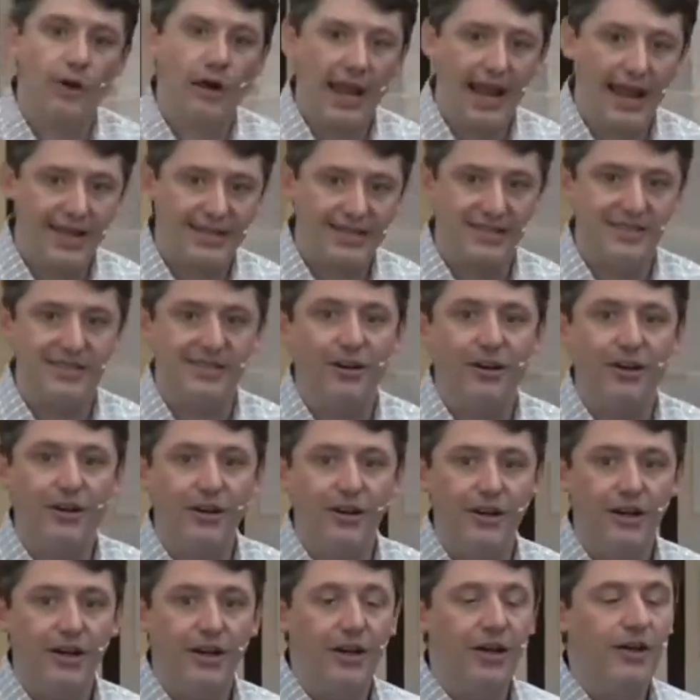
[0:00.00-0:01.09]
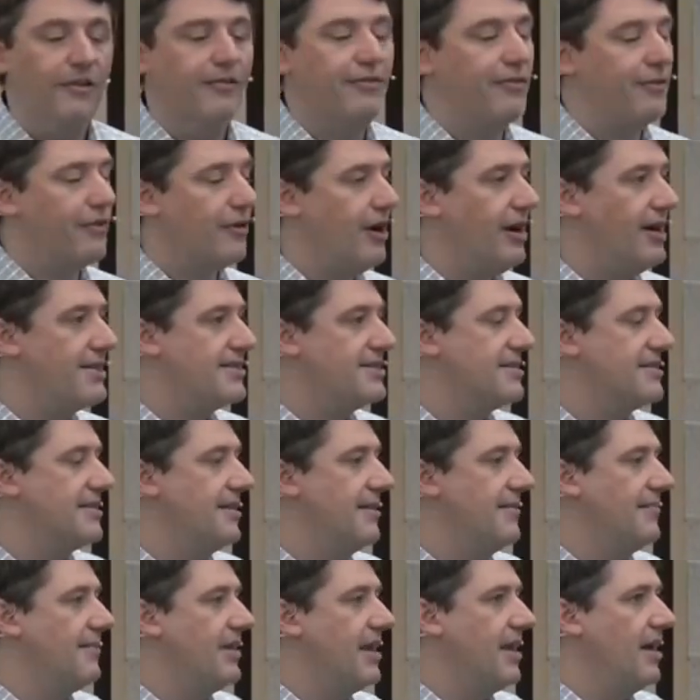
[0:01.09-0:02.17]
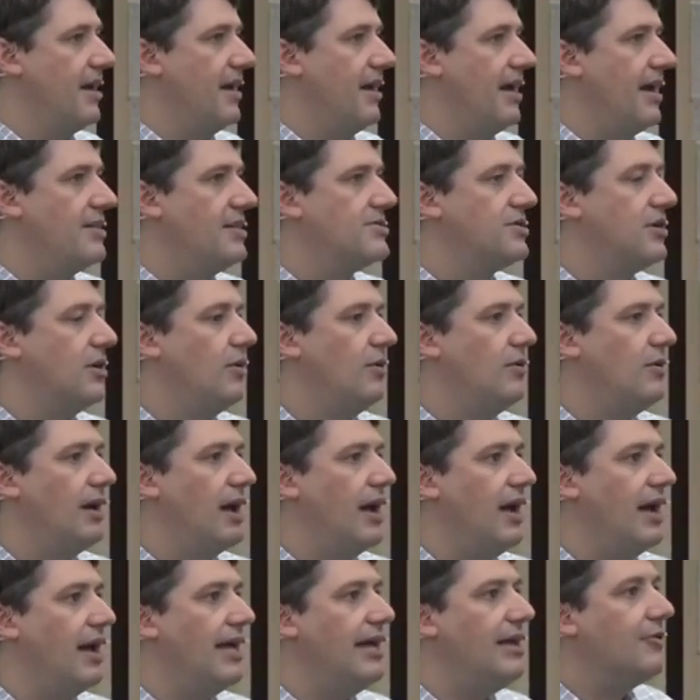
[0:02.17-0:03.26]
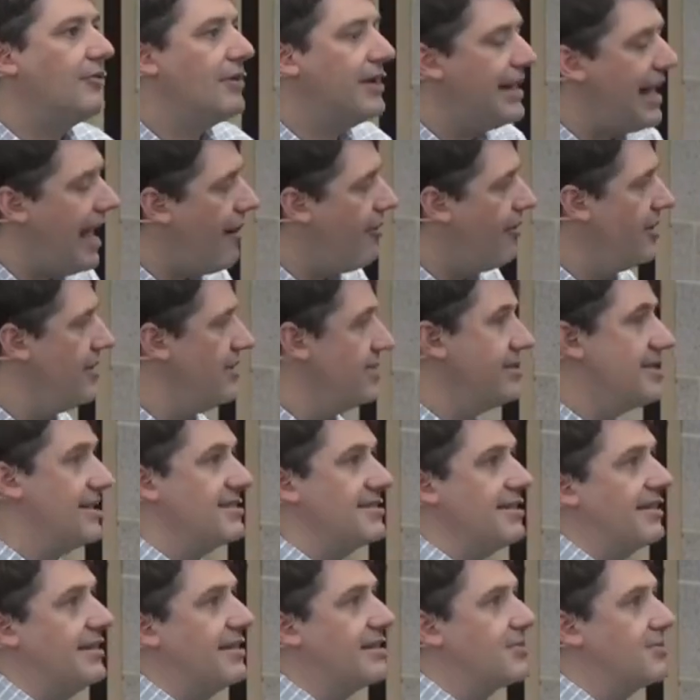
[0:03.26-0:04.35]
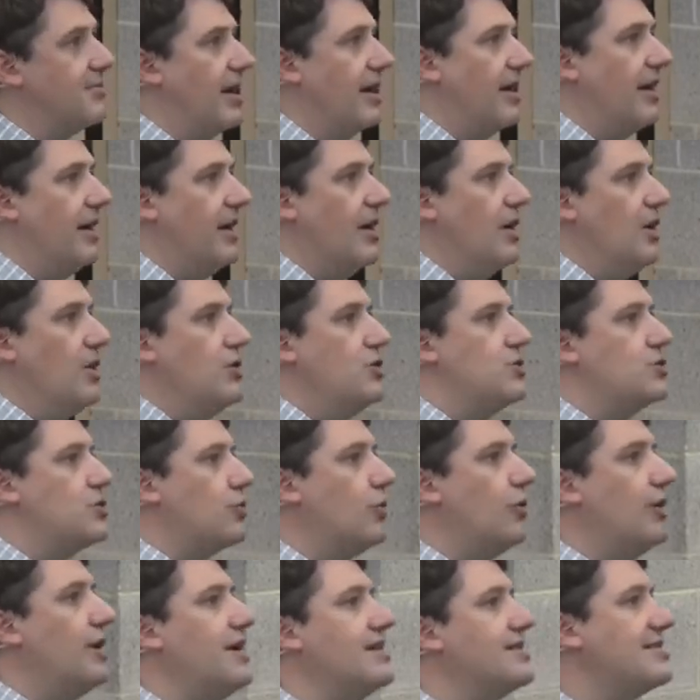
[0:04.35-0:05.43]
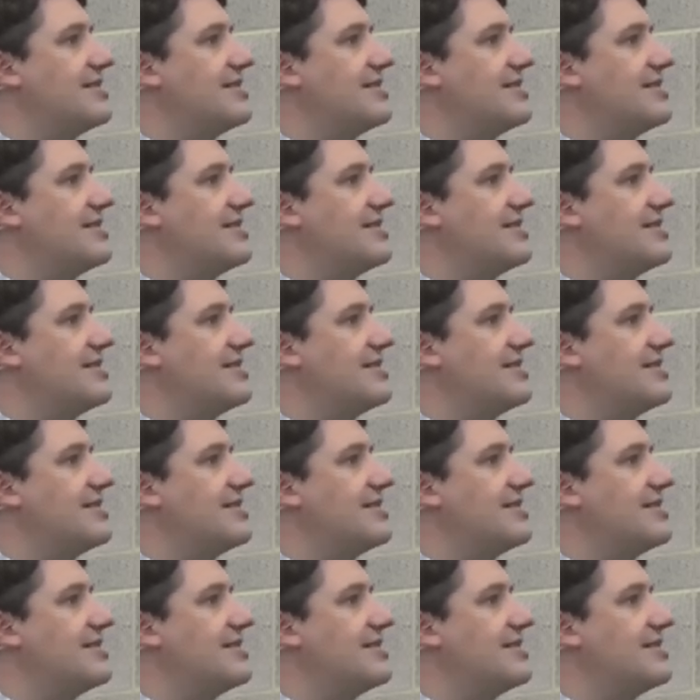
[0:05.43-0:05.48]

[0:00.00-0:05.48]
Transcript: has done for us. And so Henry Nouwen says it this way. Joy is